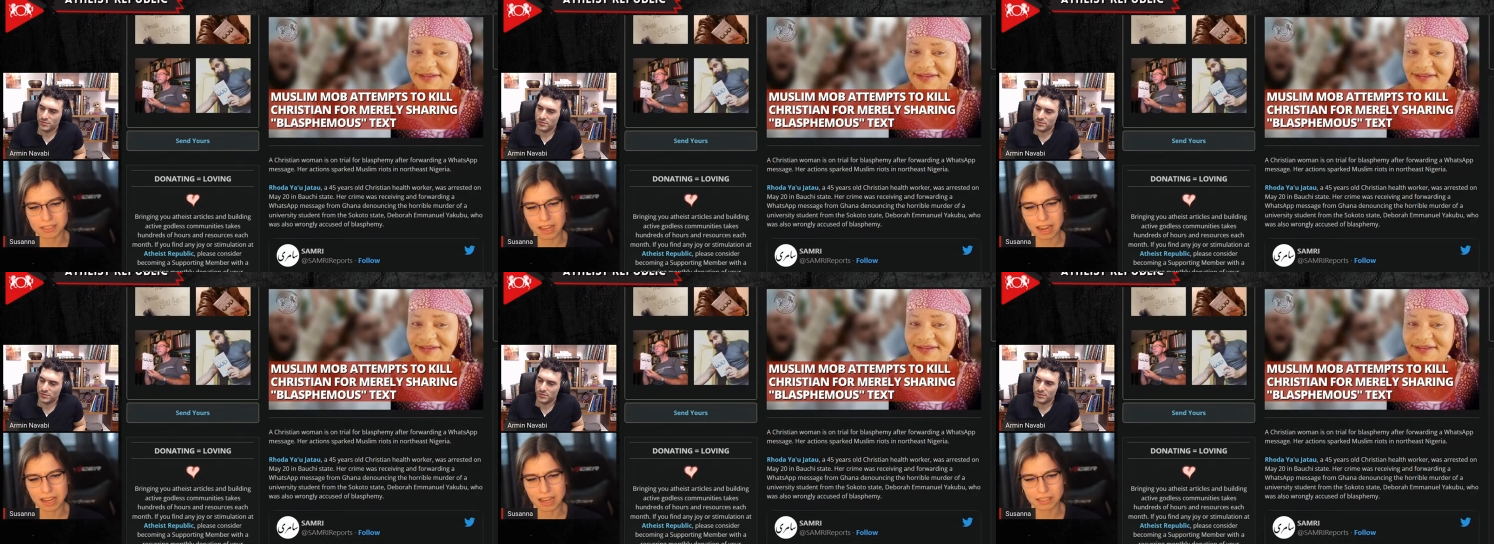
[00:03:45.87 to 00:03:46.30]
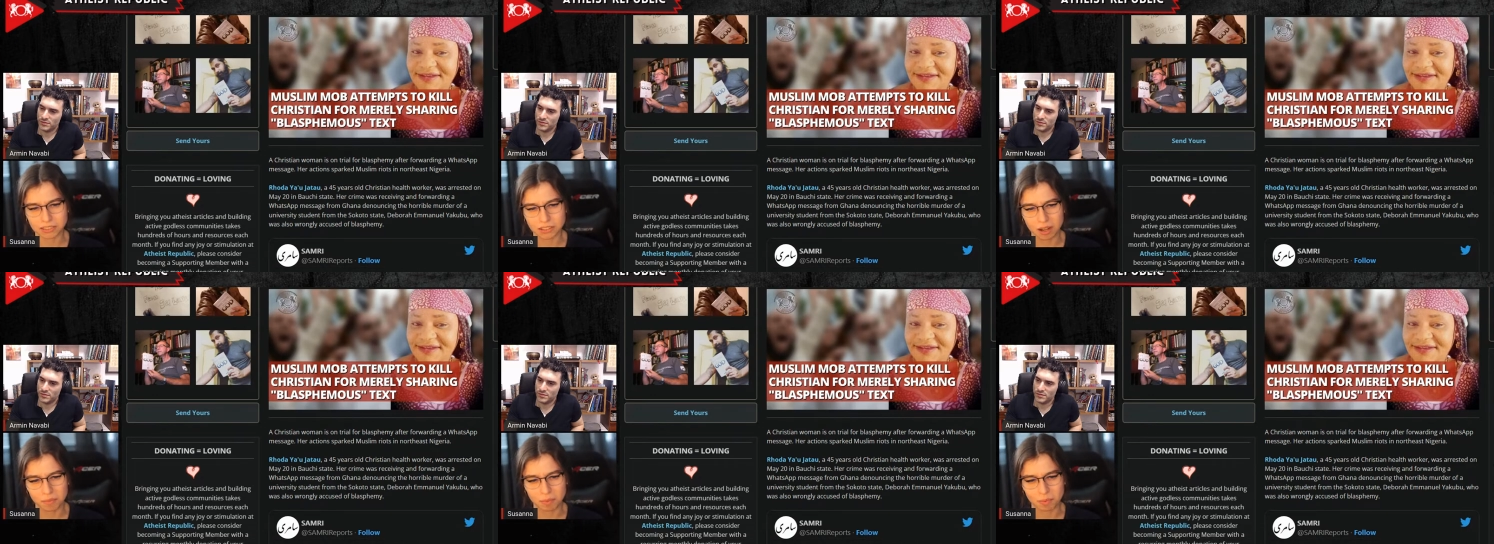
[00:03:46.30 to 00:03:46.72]
Speaker 1: it. That's not
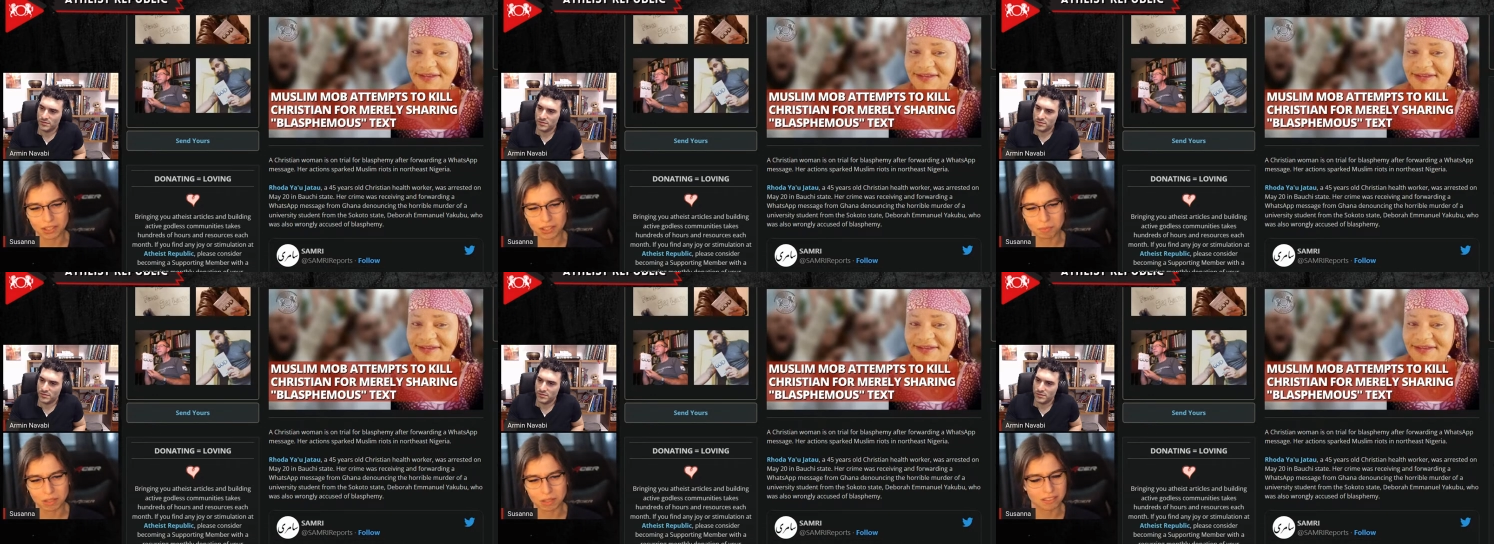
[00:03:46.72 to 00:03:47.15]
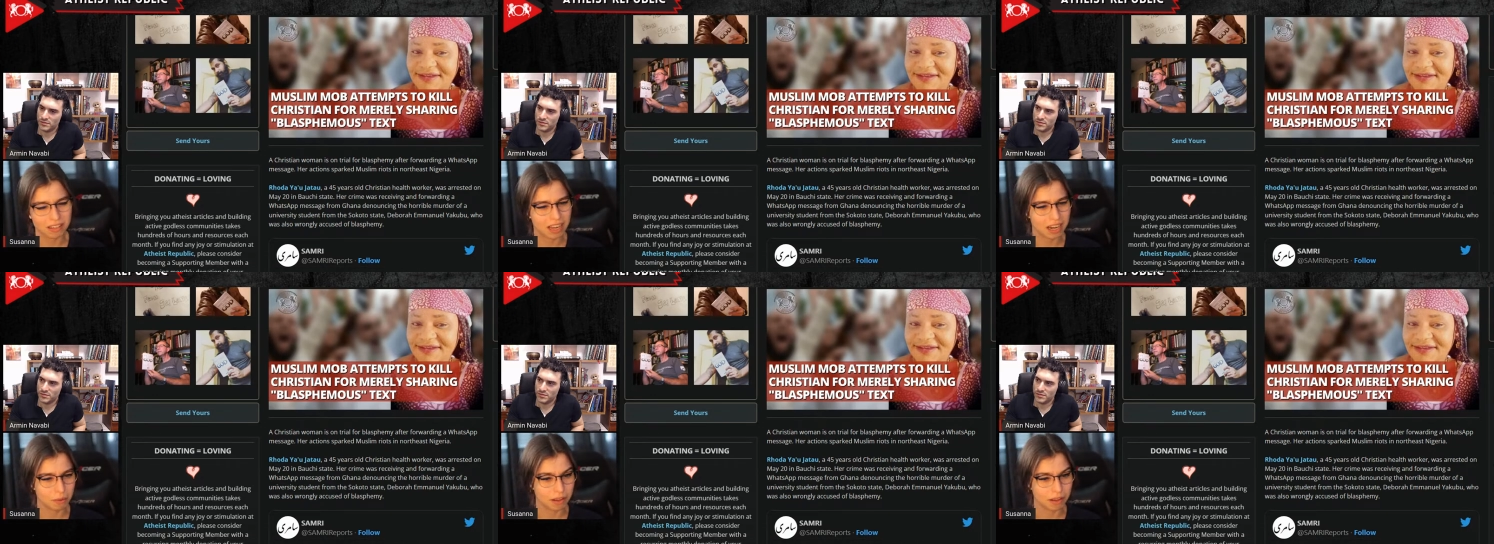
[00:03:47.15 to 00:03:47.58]
blasphemous.
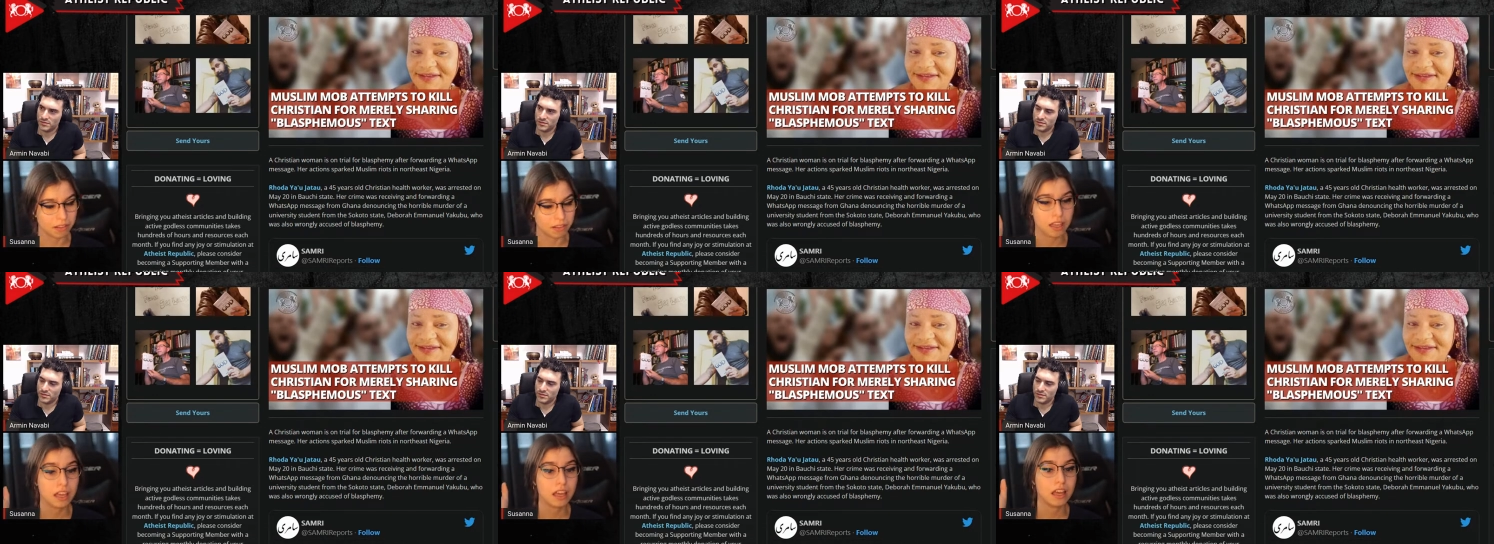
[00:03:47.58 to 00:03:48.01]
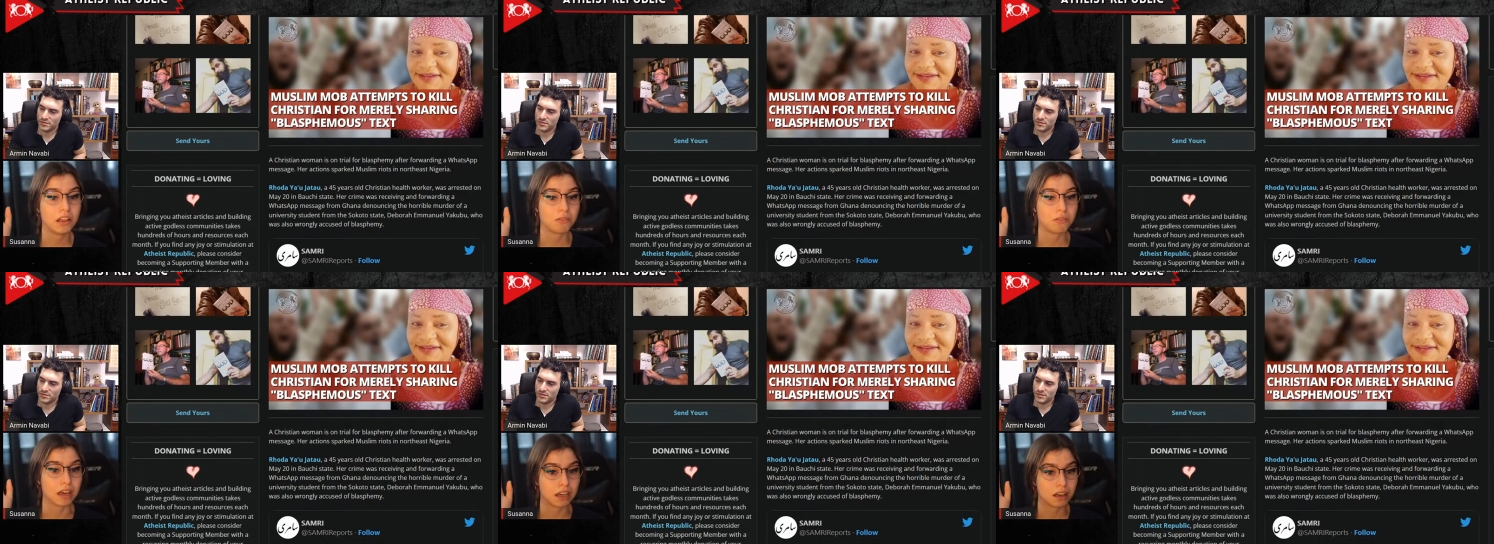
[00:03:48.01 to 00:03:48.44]
Anyways,
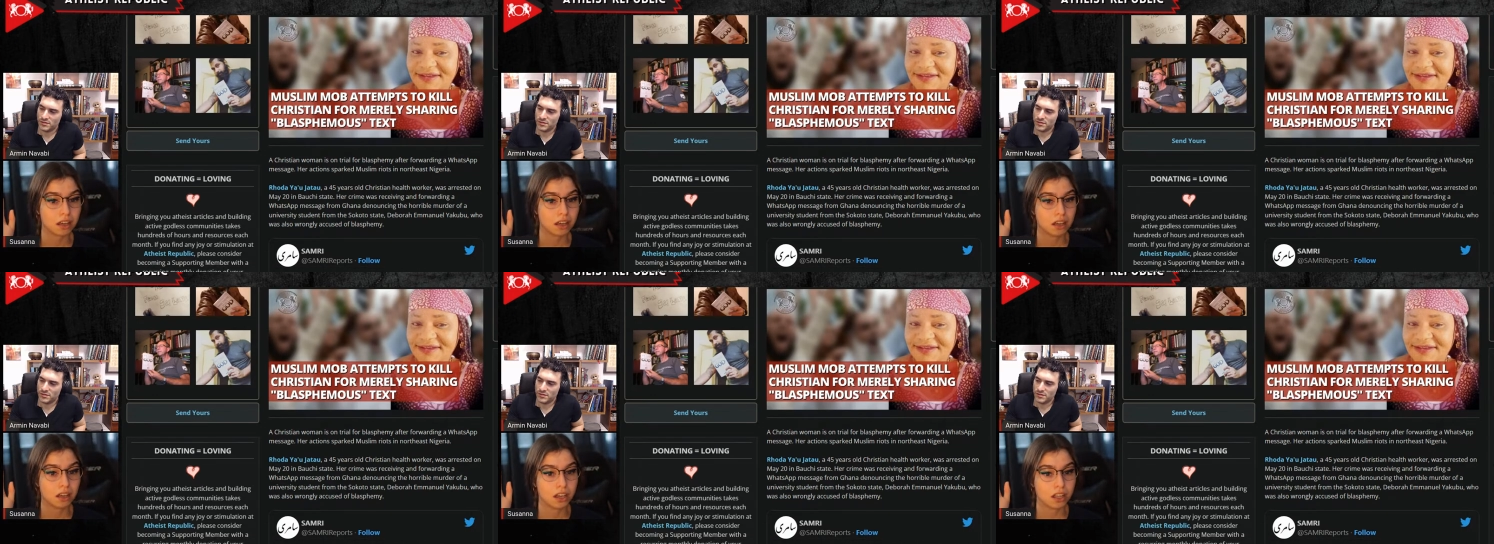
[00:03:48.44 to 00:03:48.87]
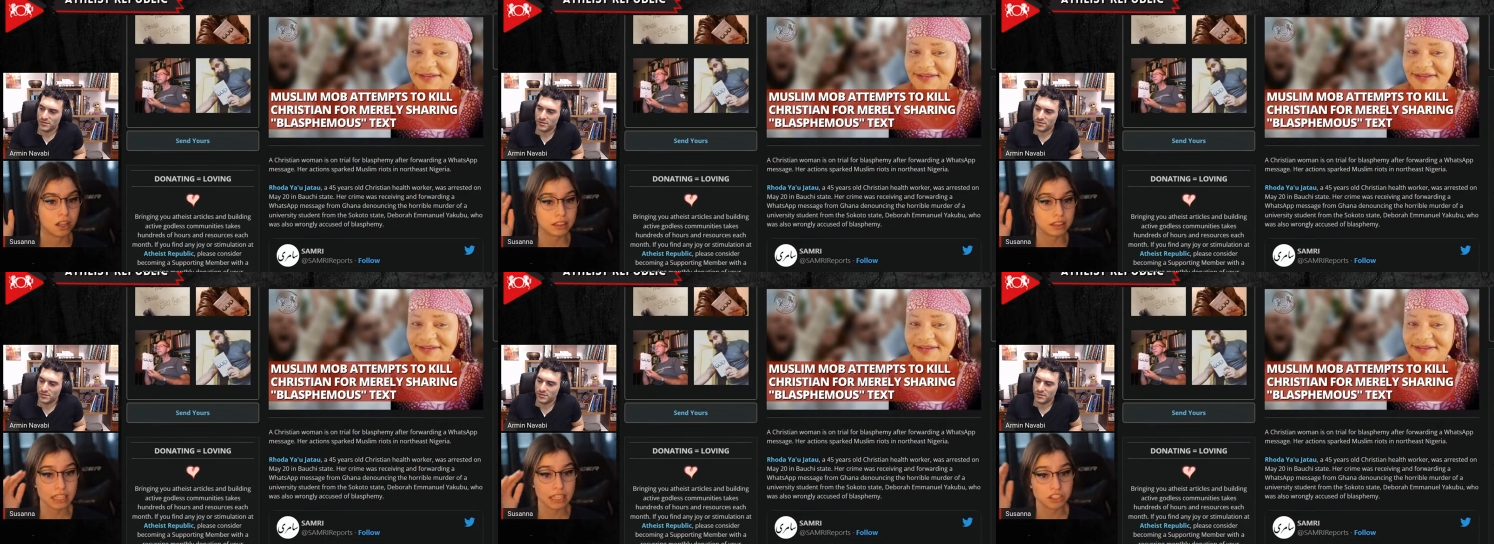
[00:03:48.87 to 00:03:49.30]
like let's
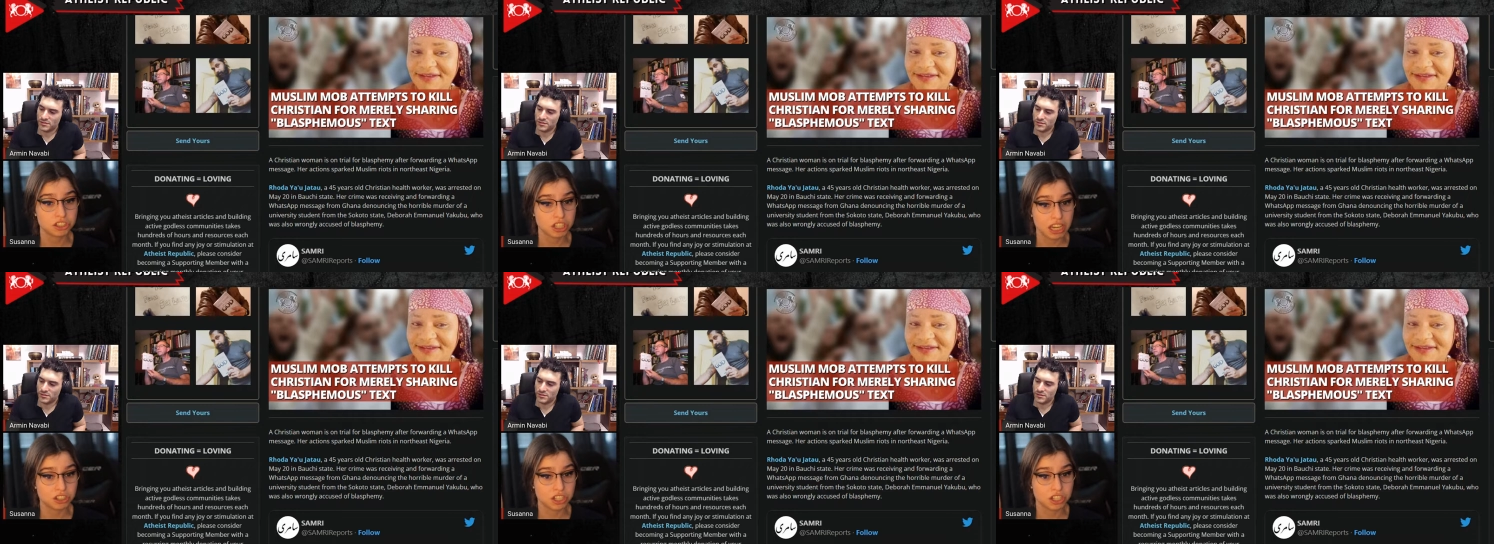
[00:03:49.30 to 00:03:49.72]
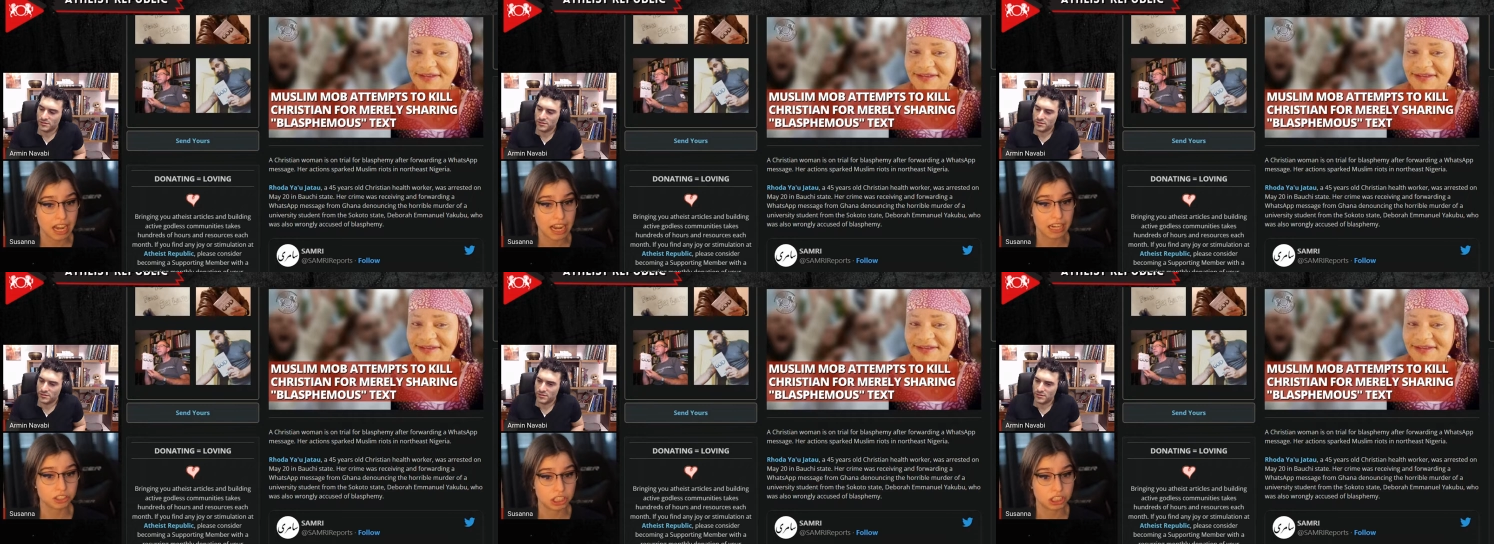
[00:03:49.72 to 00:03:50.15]
say she actually
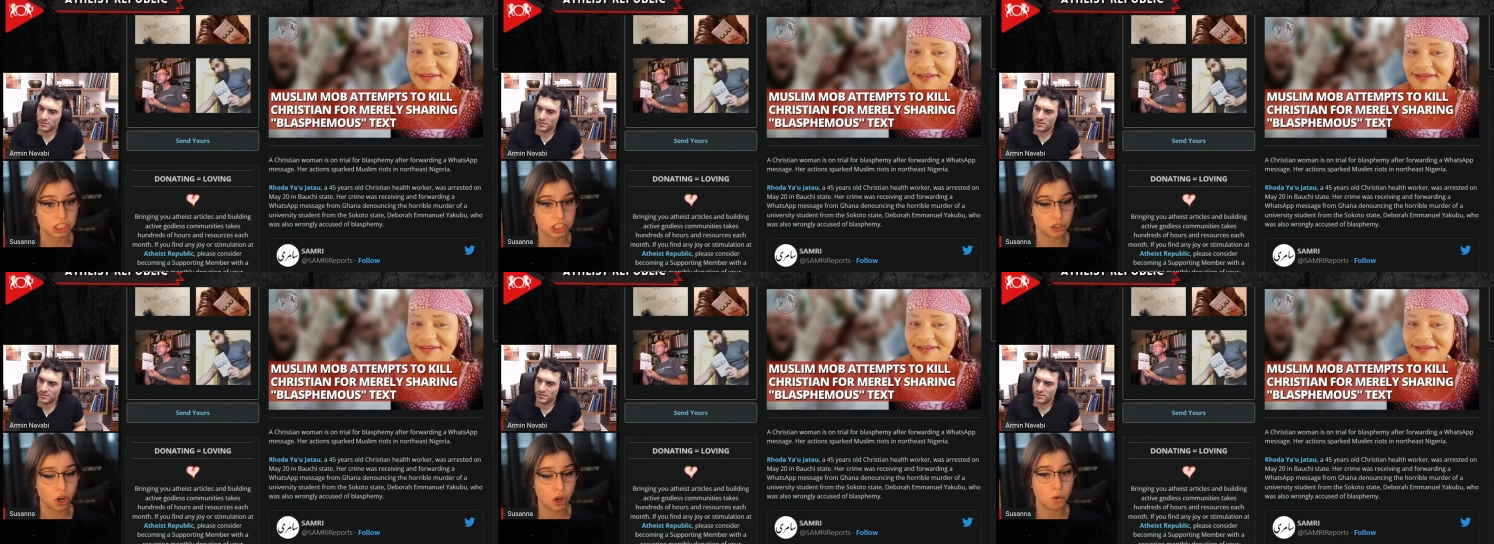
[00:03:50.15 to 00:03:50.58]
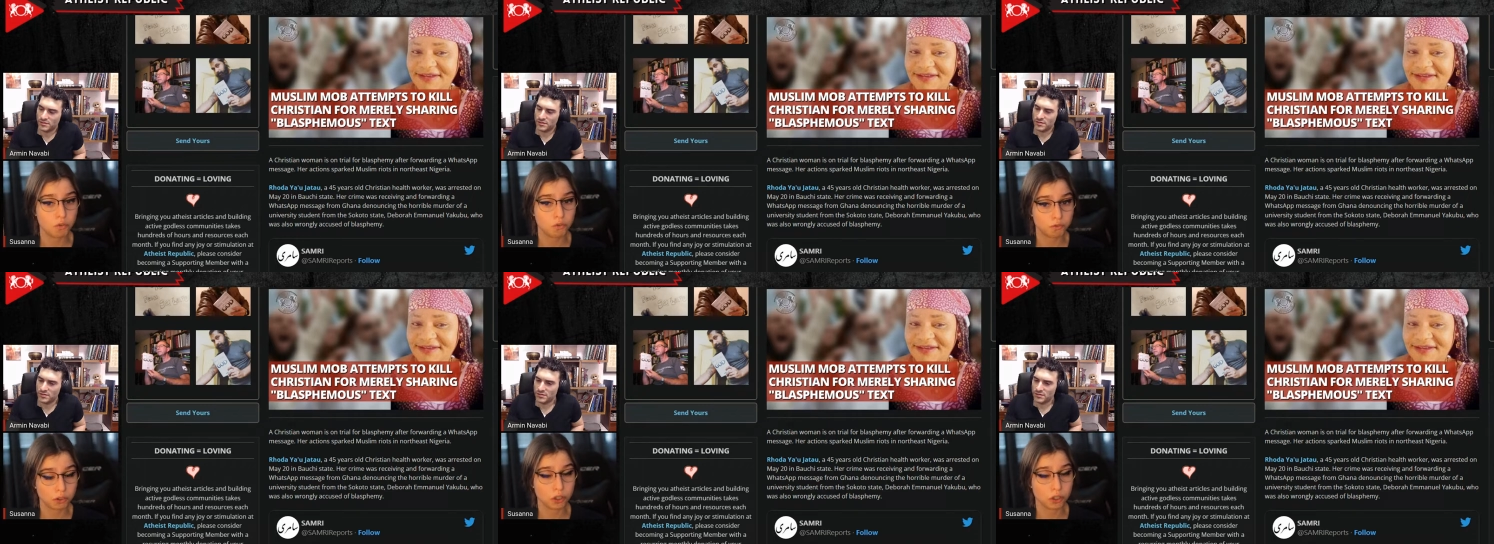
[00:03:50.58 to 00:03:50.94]
did go full